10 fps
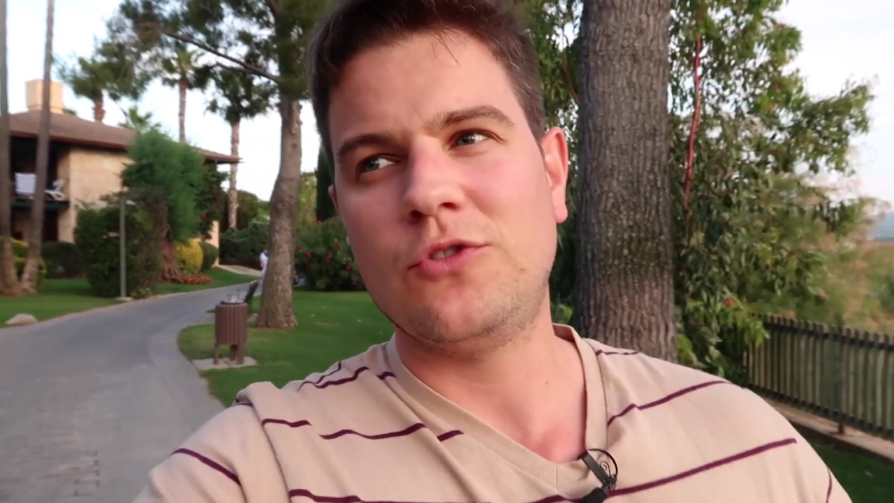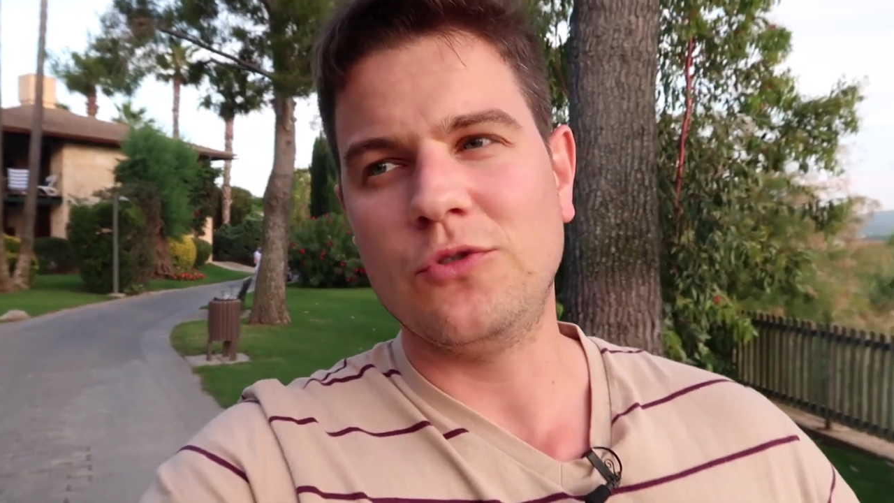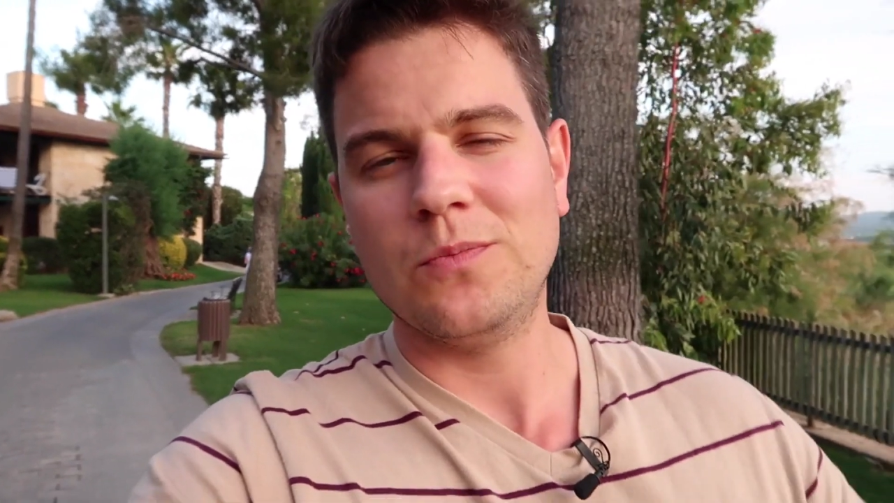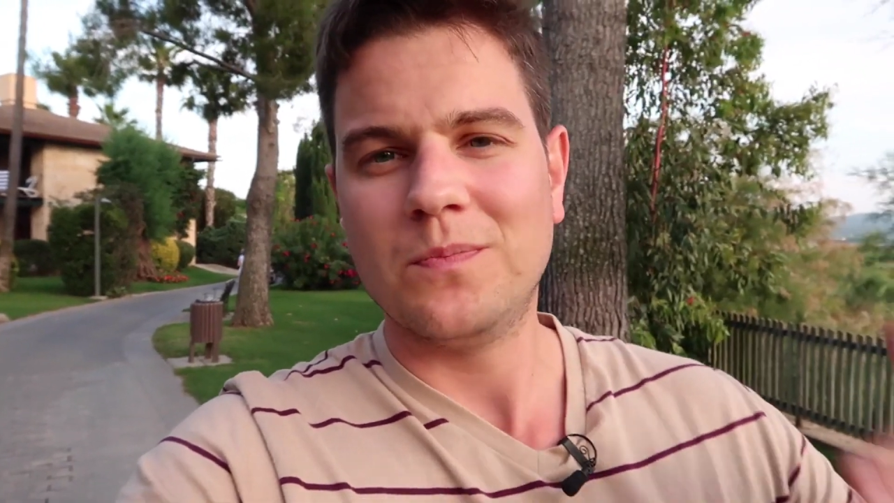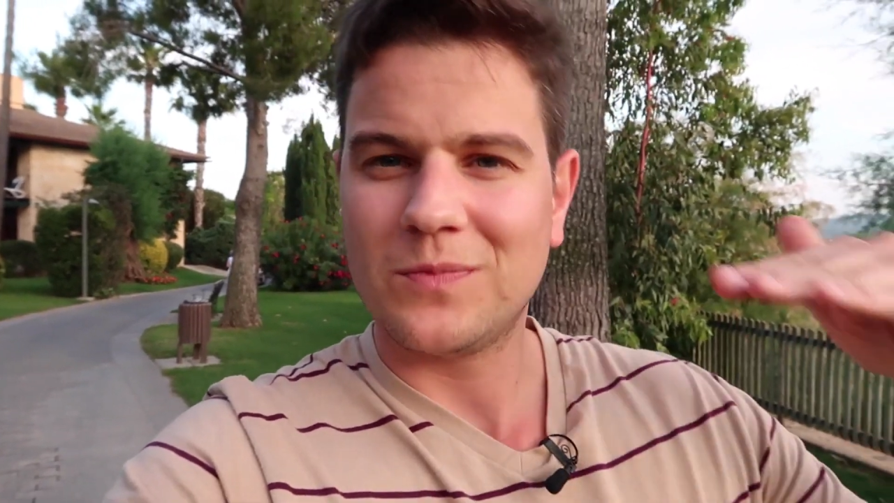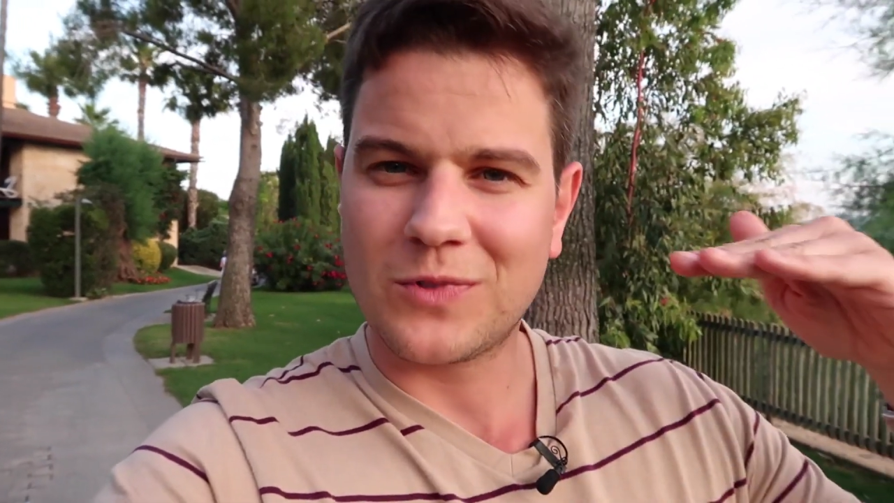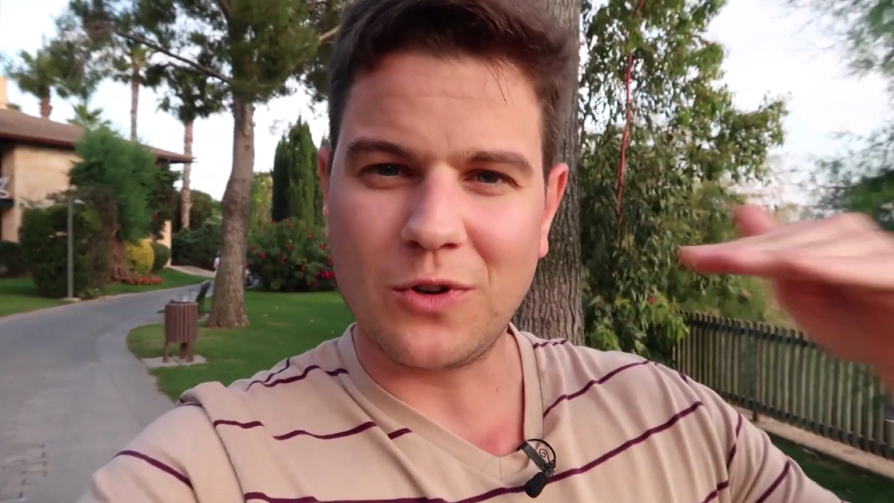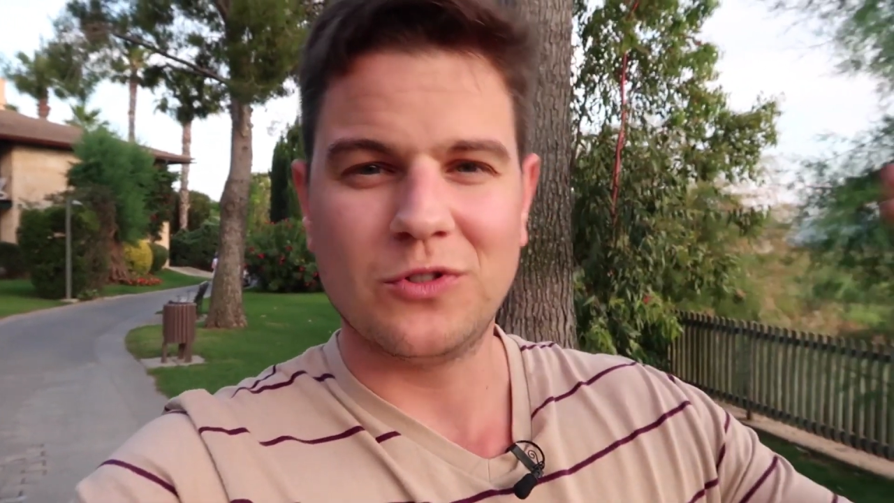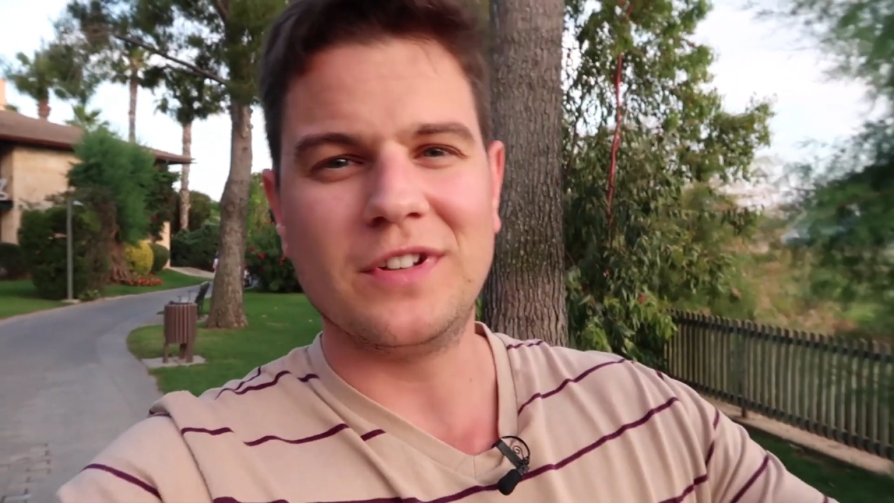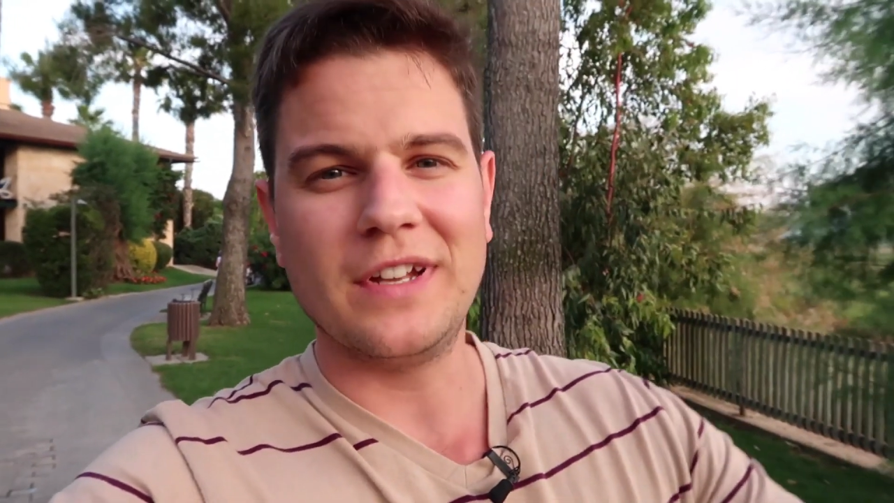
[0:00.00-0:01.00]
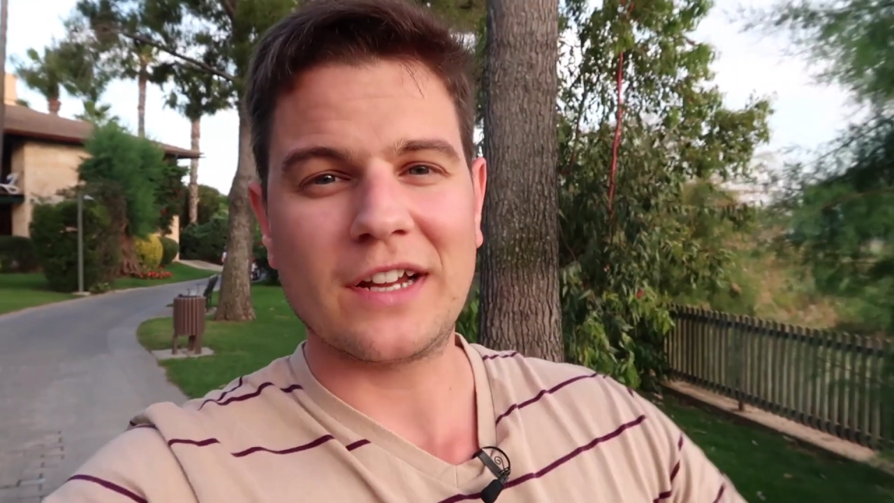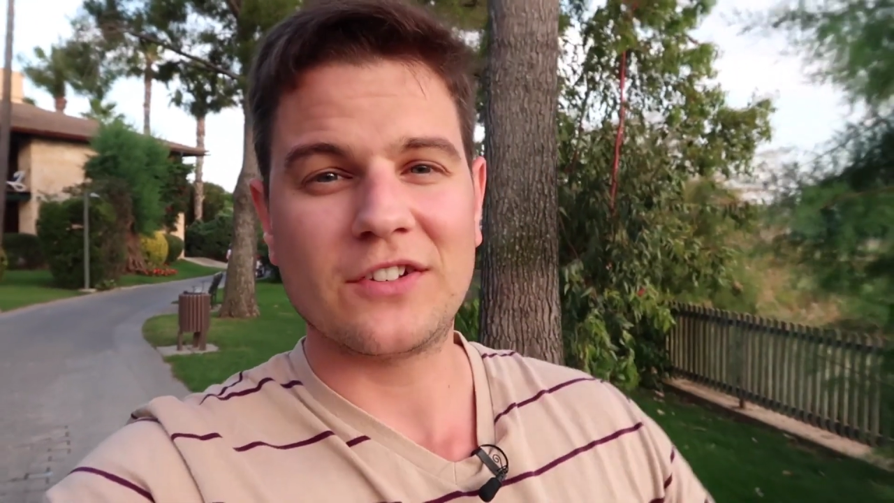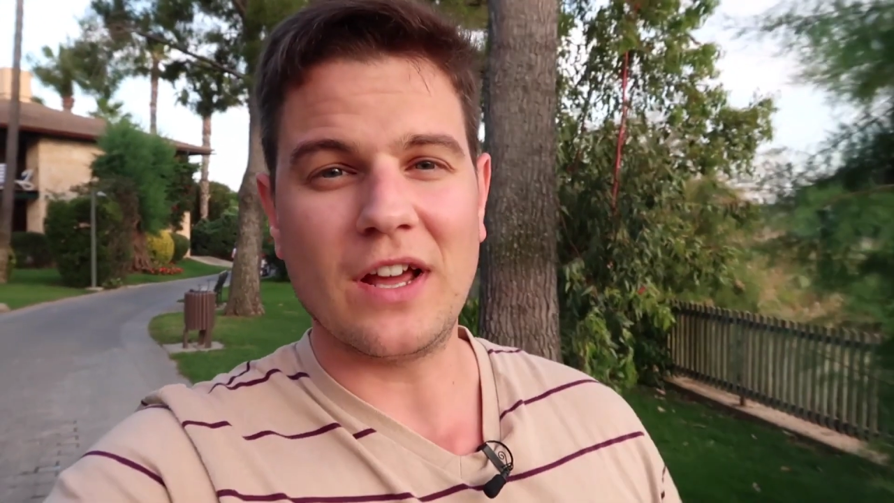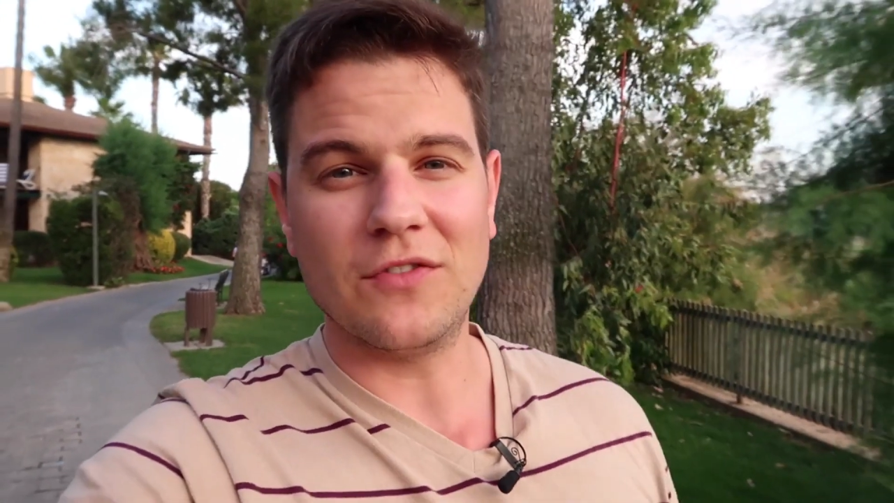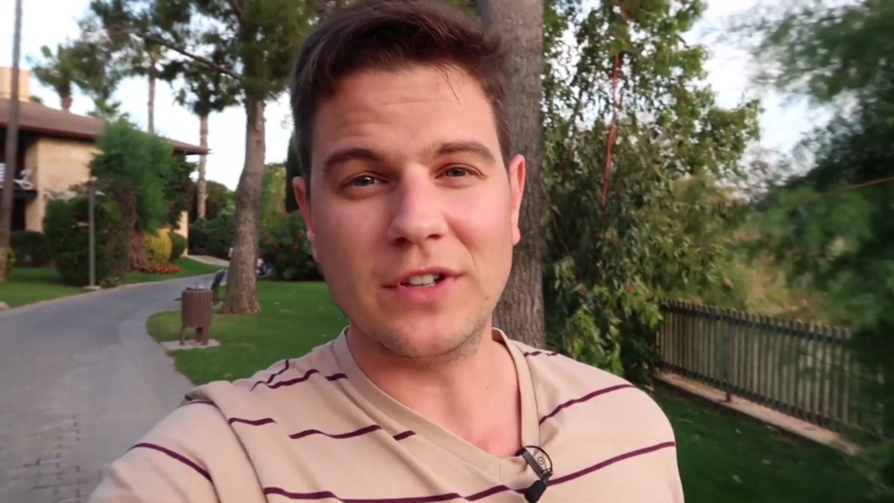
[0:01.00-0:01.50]
to go to the
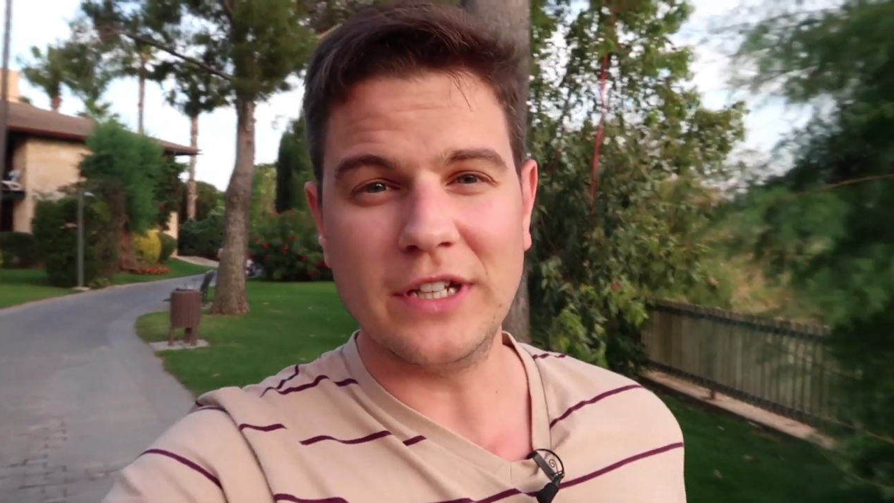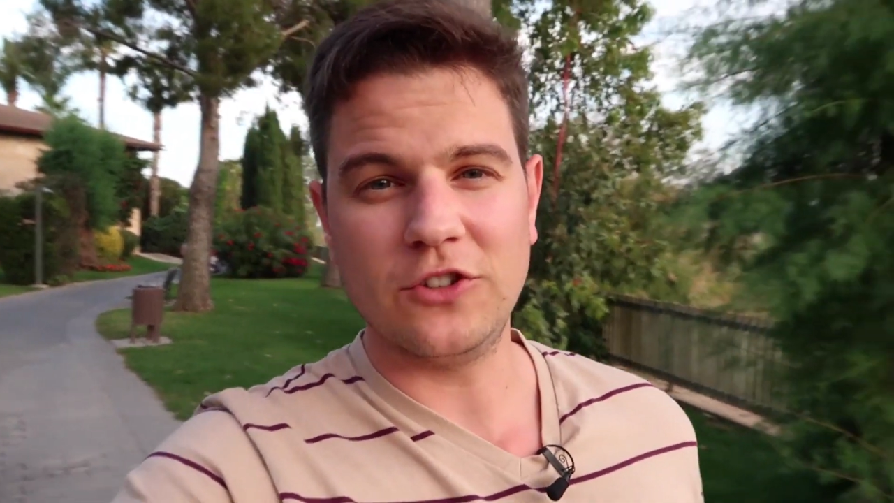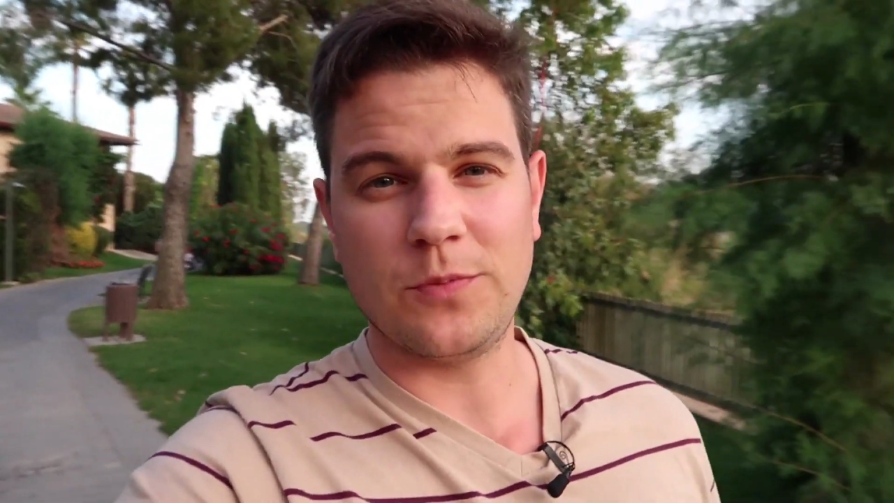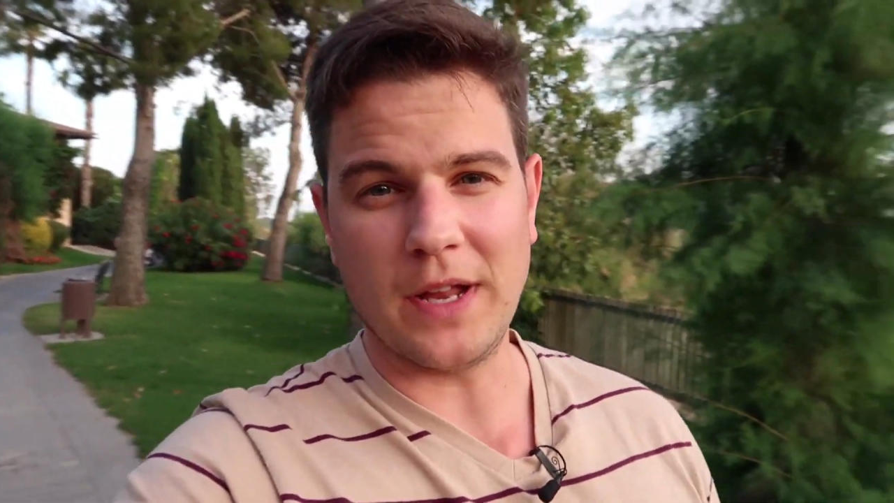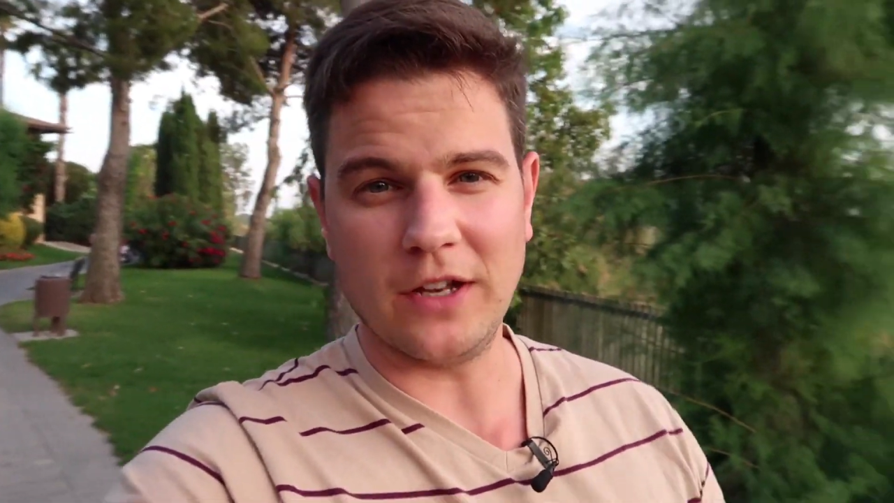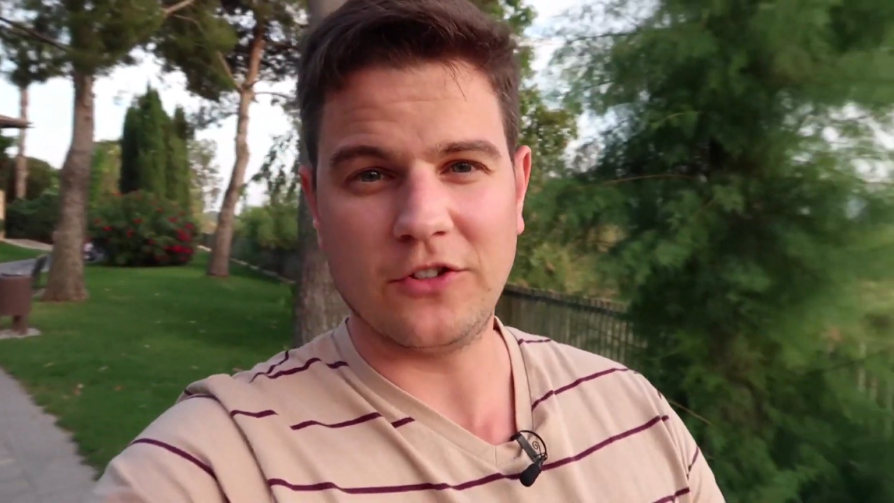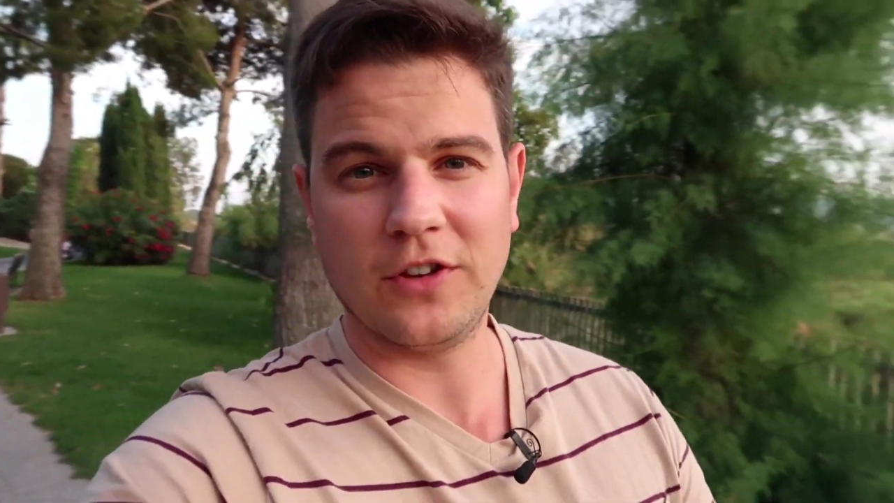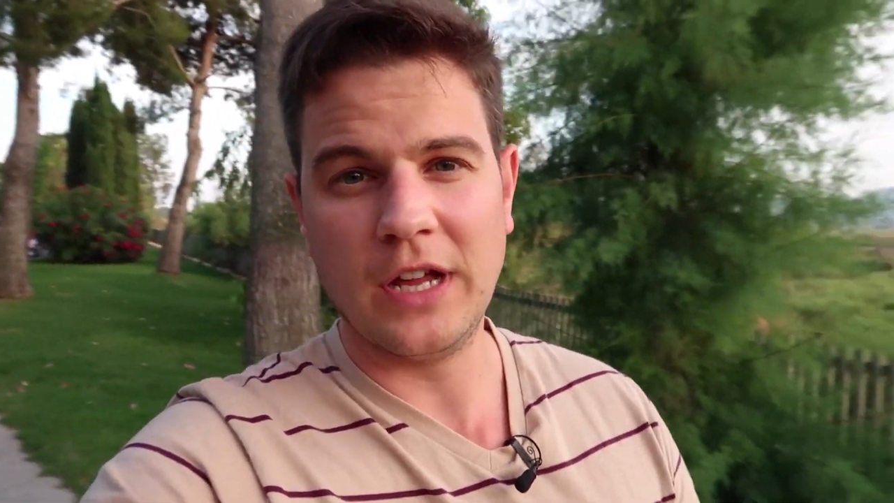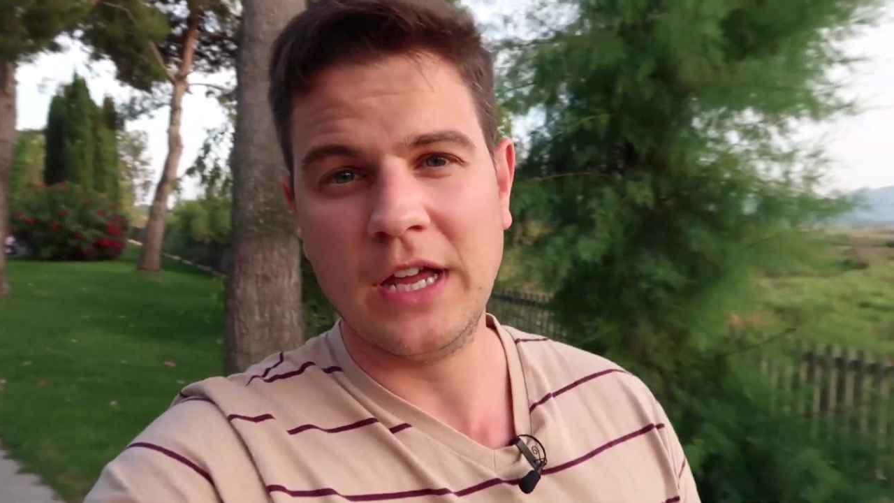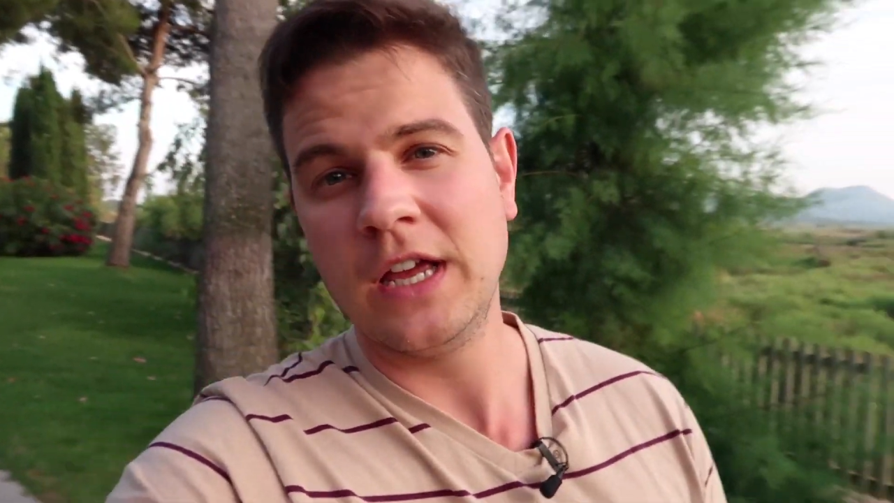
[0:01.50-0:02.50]
next level in Spanish.